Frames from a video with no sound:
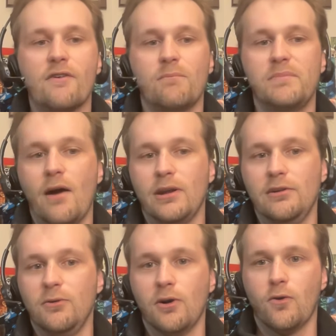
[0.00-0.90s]
him down
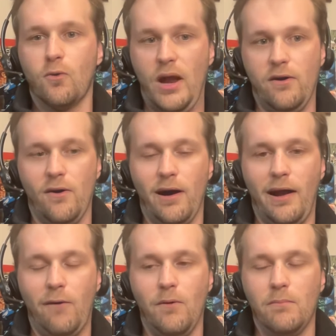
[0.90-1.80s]
into a crater
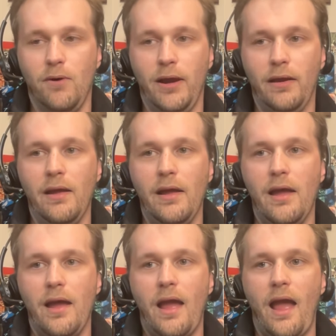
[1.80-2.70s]
at one
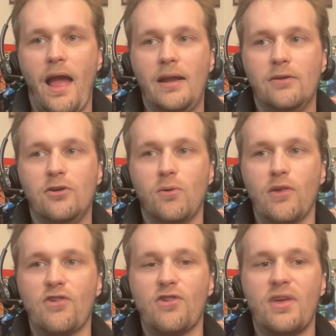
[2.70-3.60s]
And to
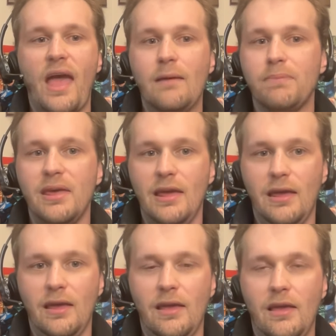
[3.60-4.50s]
escape,
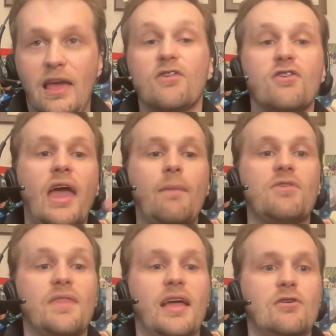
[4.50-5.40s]
he he
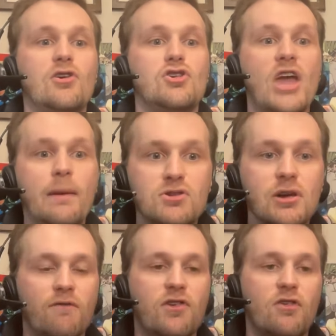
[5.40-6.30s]
escapes and then
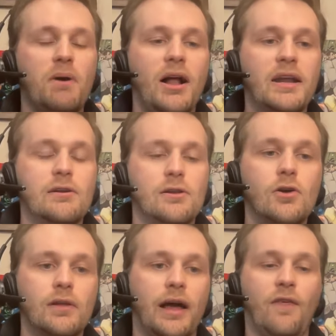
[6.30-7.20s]
shapeshifts his body to
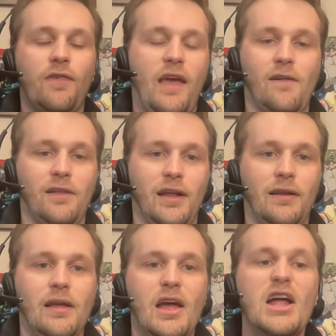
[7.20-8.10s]
look like this
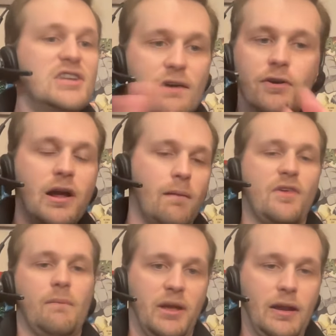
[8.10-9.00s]
alien. Never
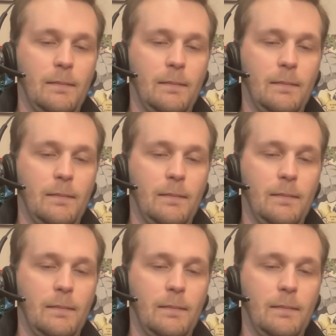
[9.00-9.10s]
comes up again.